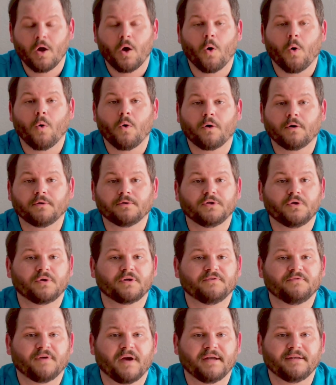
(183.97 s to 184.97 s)
or you
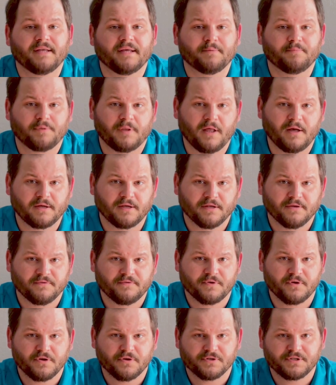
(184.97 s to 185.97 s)
can find a plugin
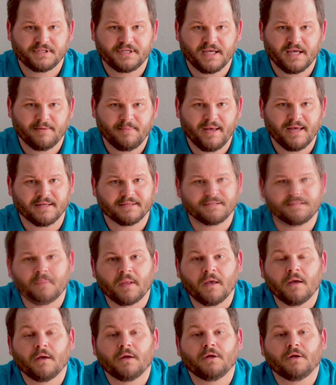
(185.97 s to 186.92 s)
for your CMS.